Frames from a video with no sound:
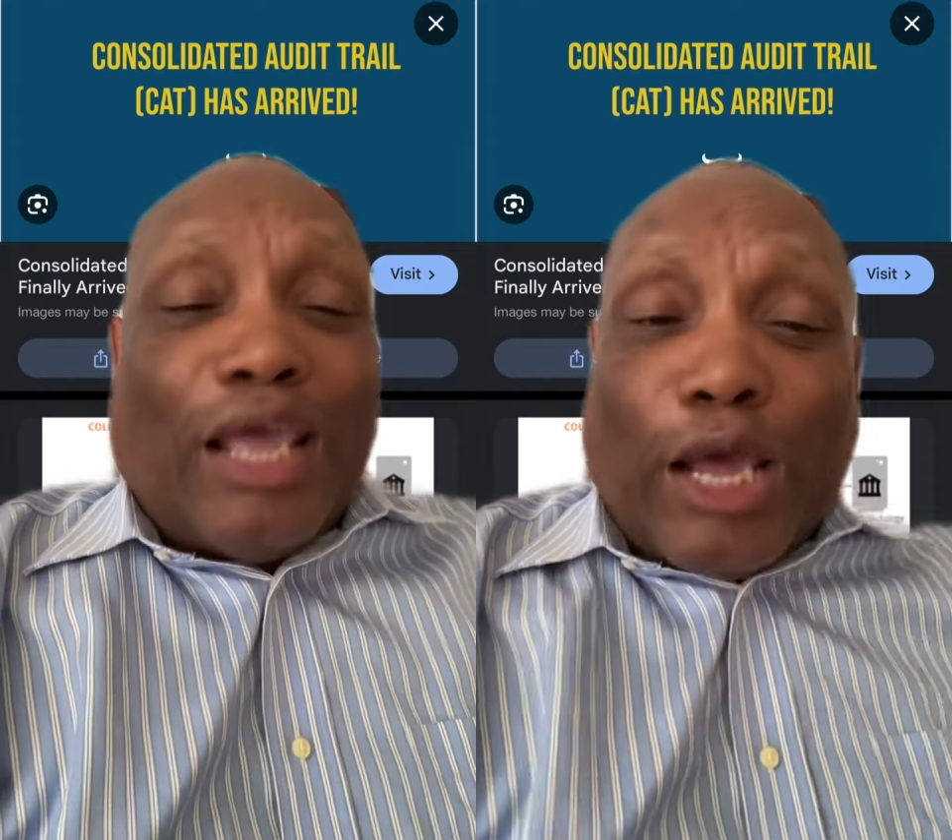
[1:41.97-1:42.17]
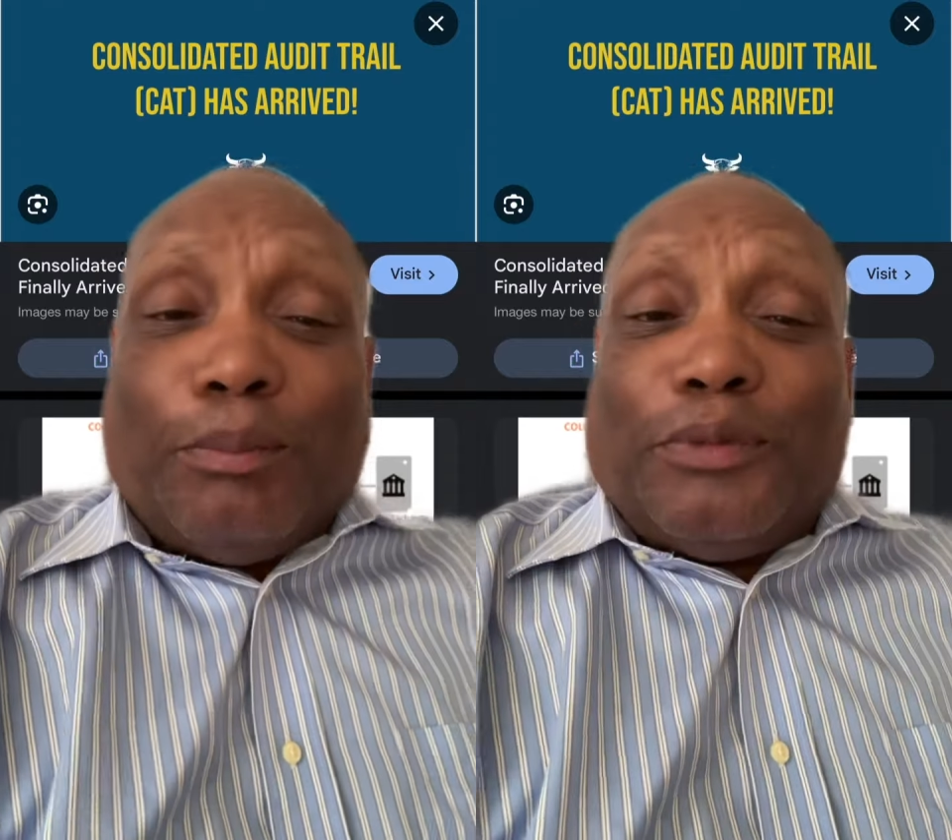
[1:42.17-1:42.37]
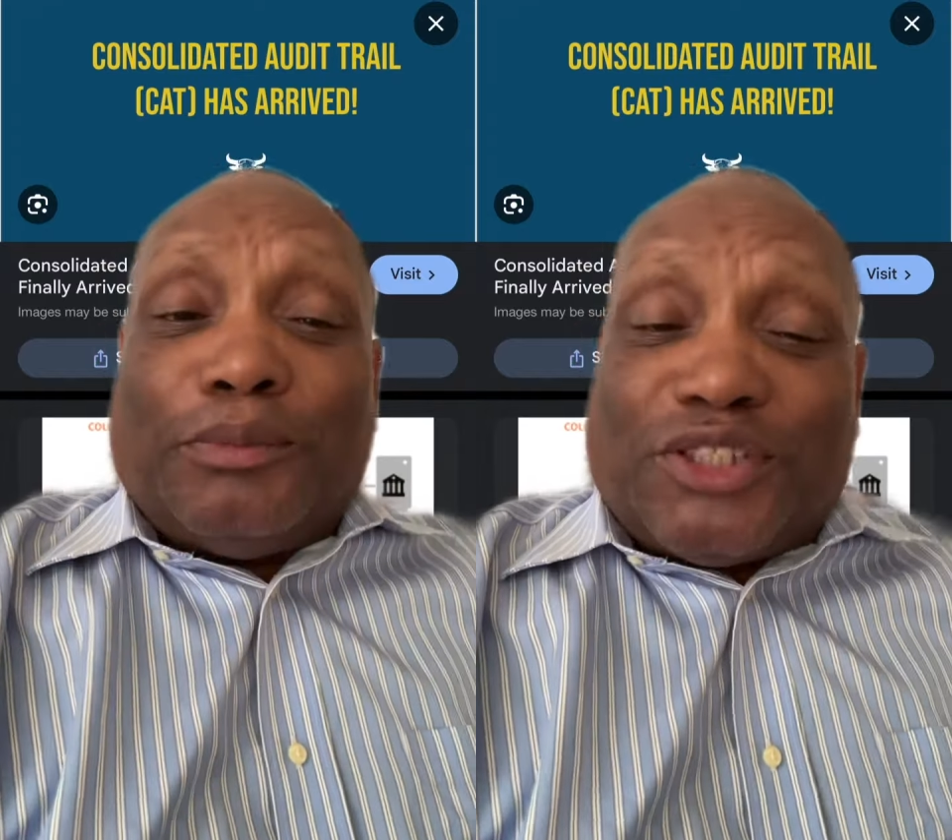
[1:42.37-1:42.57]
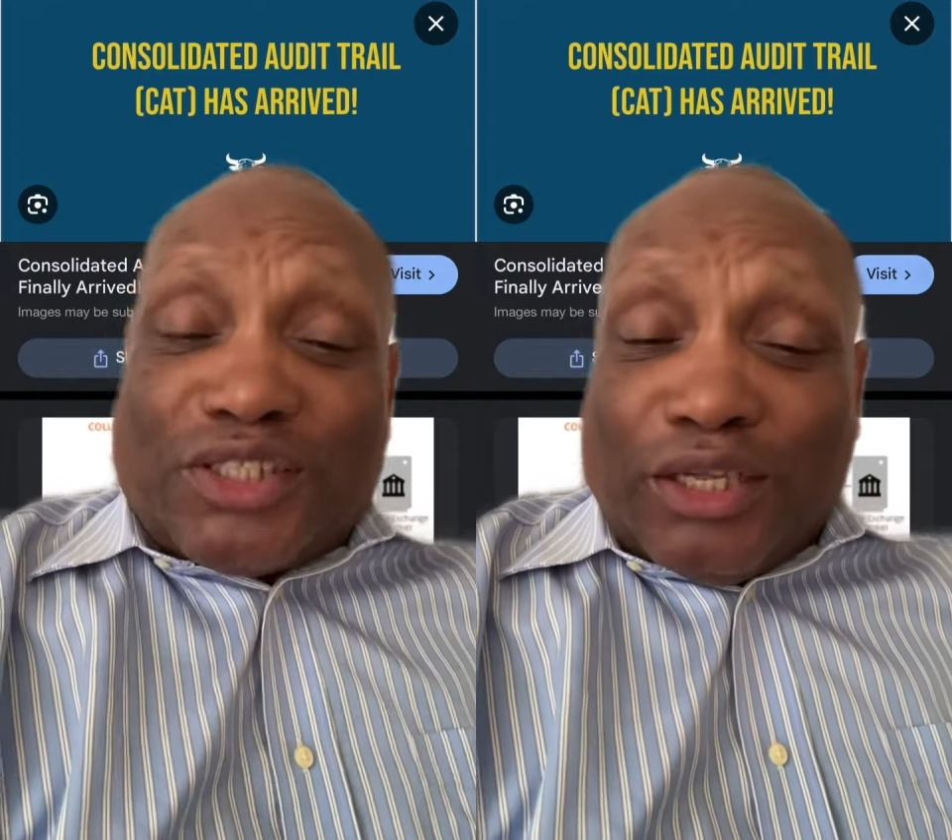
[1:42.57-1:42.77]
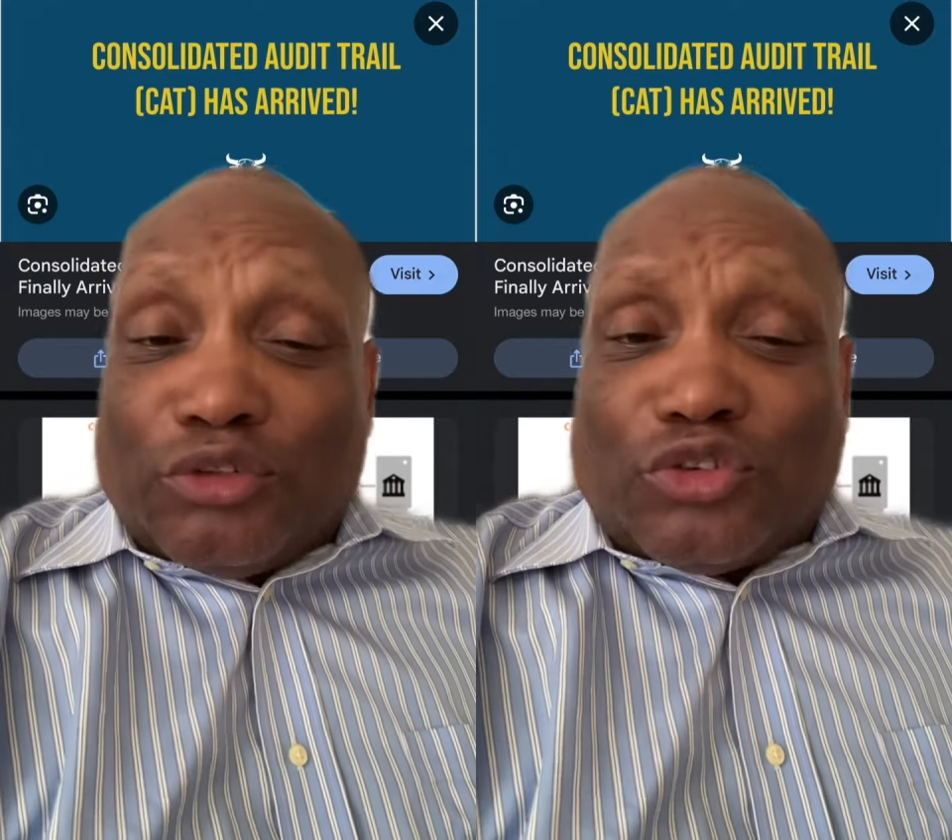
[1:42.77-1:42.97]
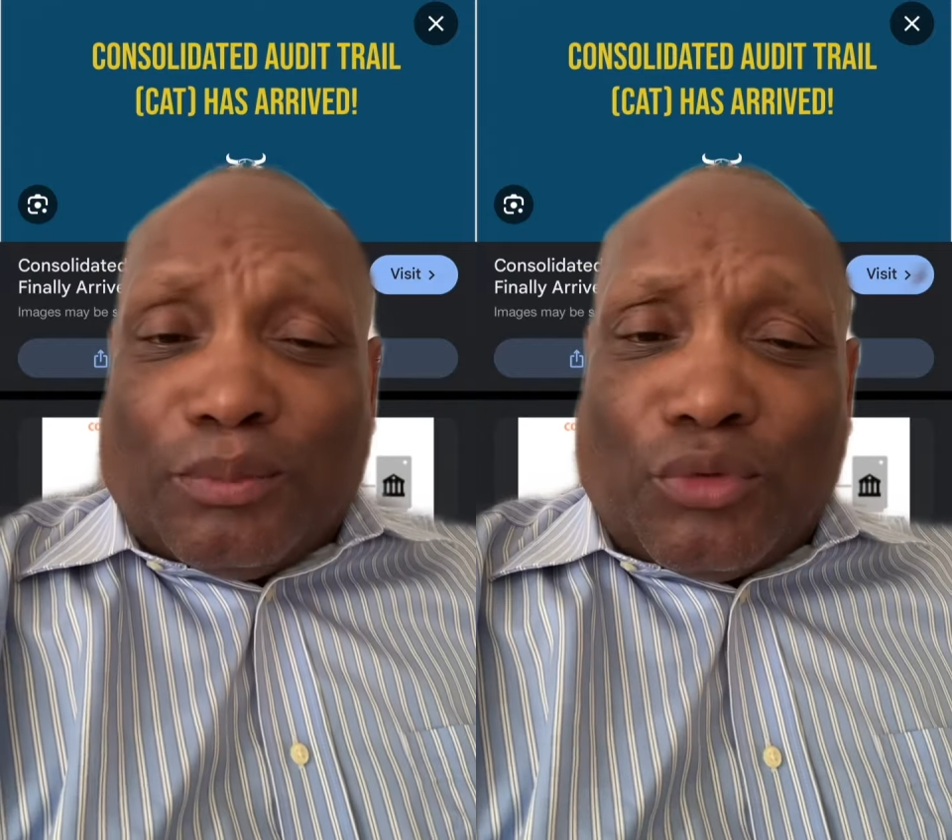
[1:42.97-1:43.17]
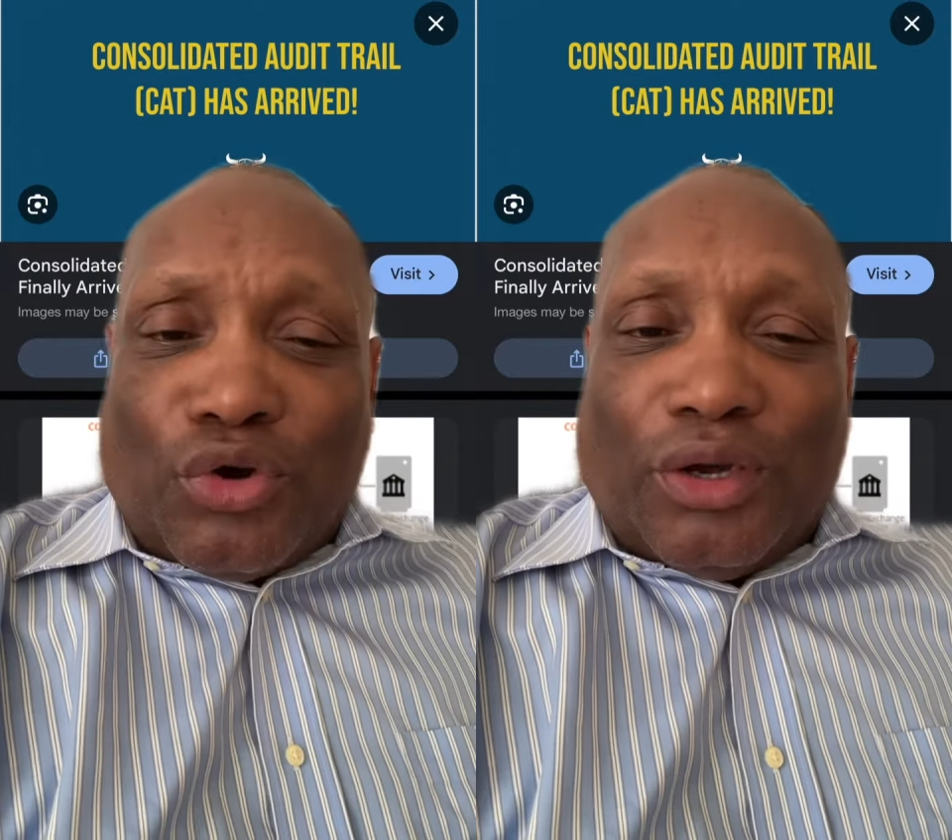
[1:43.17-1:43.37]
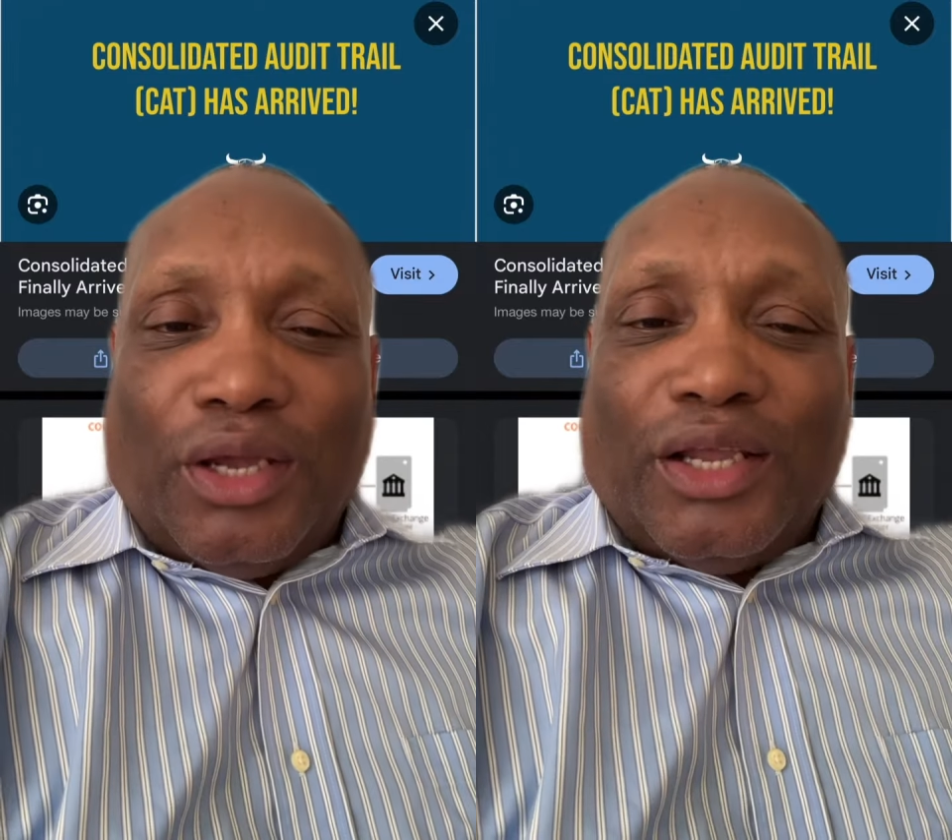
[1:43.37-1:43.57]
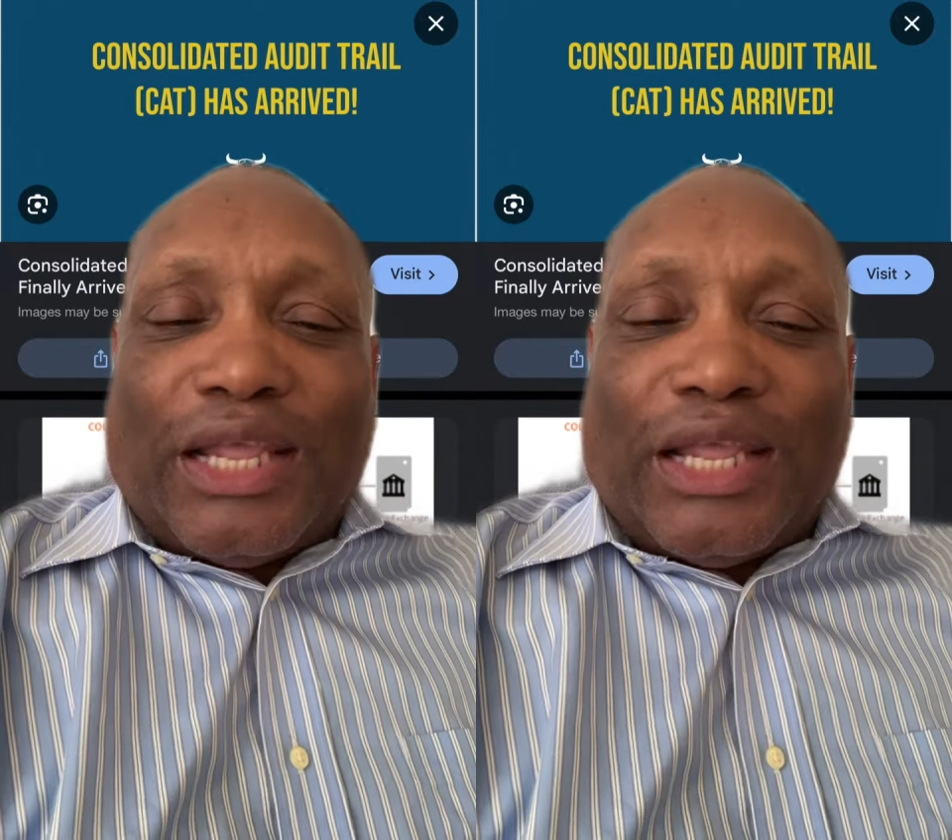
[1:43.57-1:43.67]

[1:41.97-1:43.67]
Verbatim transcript: helped them steal some more,